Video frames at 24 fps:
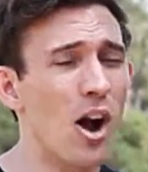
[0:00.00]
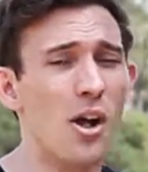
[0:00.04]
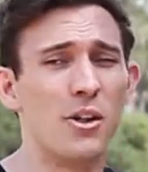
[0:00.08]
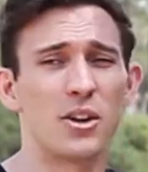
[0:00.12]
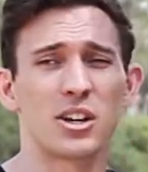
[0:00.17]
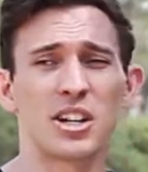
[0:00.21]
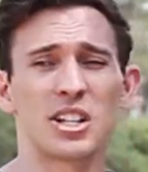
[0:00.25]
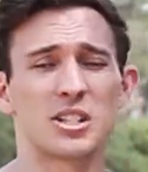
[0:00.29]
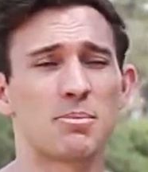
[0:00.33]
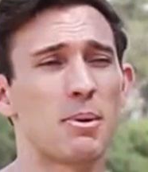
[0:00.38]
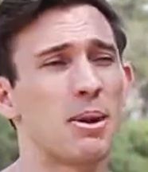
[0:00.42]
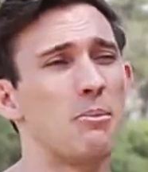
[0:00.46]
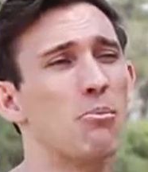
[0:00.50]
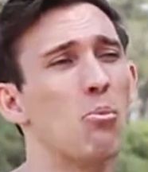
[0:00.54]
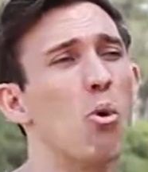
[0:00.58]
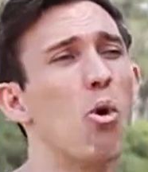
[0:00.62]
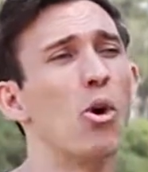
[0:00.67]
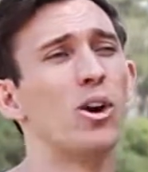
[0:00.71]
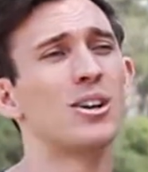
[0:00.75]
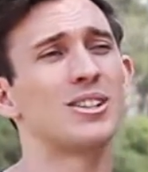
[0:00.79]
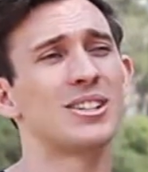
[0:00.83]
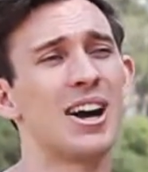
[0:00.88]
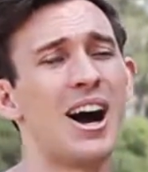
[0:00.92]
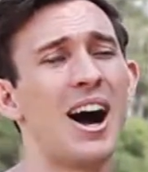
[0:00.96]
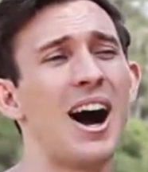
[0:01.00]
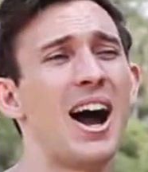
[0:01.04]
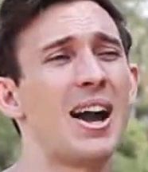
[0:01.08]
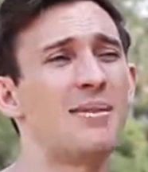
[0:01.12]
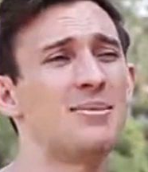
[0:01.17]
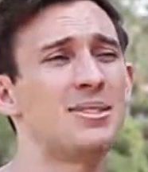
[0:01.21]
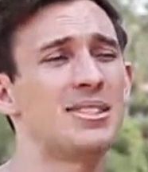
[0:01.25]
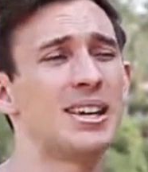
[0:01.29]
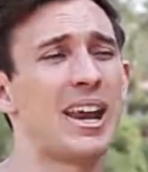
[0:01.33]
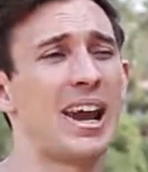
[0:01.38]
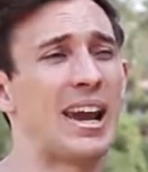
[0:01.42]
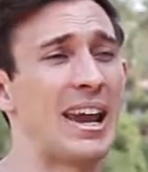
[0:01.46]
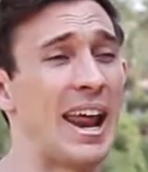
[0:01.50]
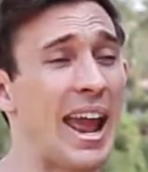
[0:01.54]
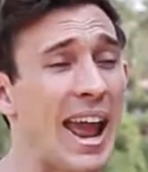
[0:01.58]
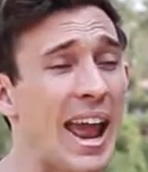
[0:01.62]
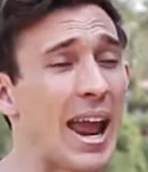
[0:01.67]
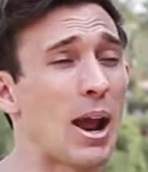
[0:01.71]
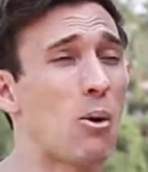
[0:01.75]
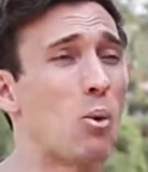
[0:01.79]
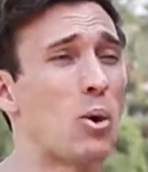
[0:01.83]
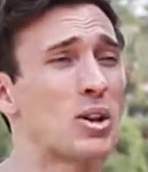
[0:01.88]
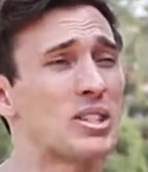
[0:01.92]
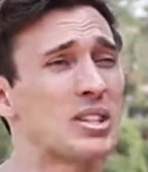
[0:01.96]
they're gonna spend more time saying,
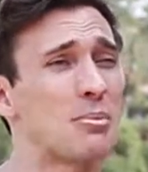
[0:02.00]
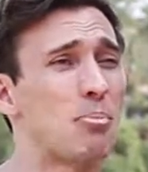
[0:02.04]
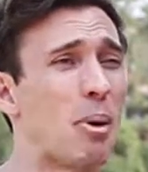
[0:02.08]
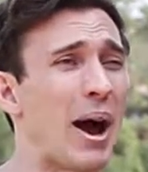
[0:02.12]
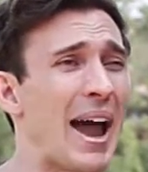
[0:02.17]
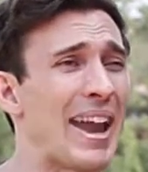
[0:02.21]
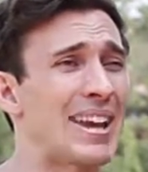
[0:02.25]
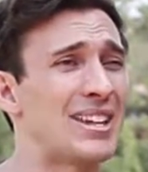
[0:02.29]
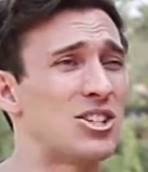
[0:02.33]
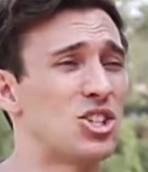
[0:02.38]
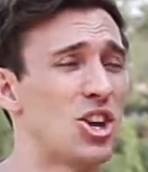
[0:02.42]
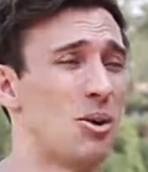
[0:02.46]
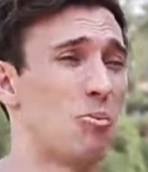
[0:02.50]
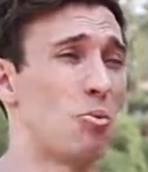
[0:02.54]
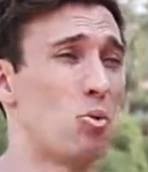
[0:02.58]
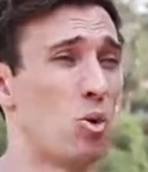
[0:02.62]
hey, what's a pike jump?